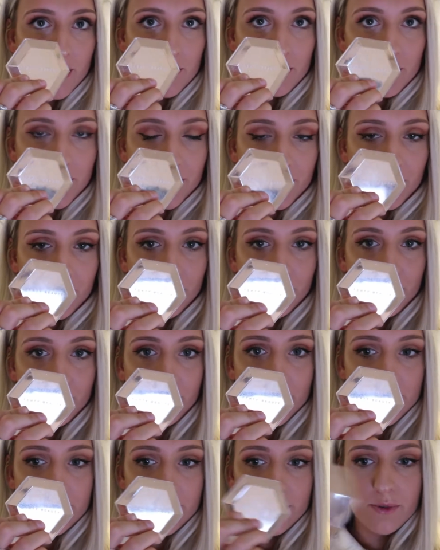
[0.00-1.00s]
But the new
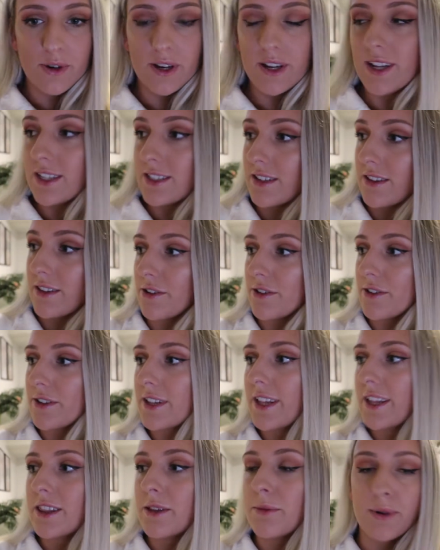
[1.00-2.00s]
Fenty one, it's literally
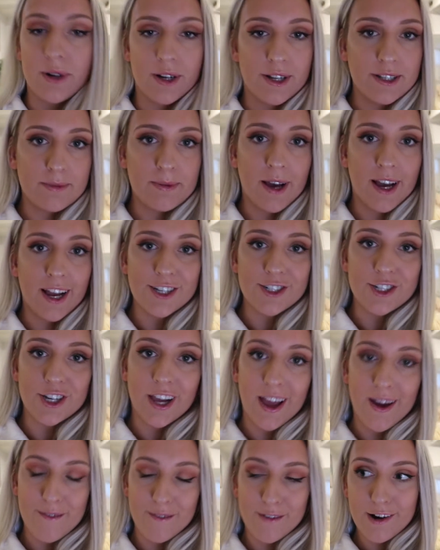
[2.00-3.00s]
like the prettiest
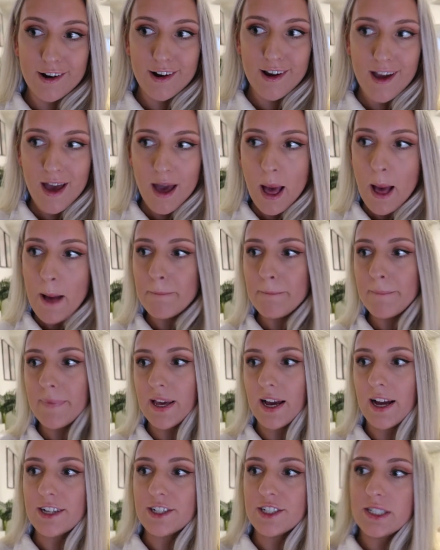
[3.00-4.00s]
packaging ever. But
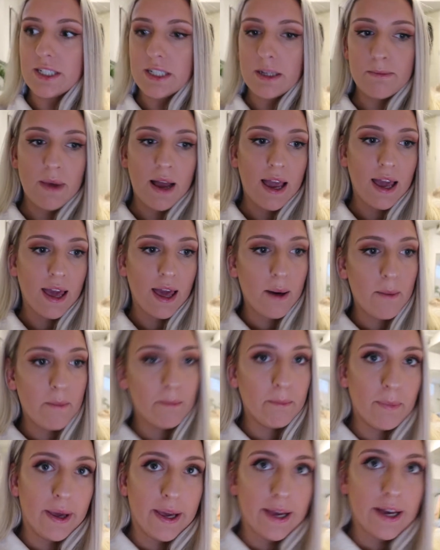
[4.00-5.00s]
yeah, I just did my
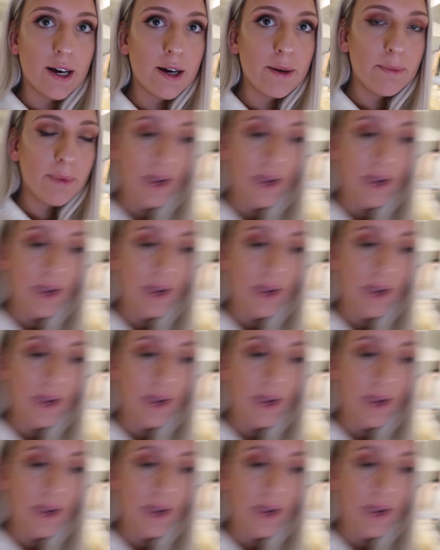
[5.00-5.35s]
makeup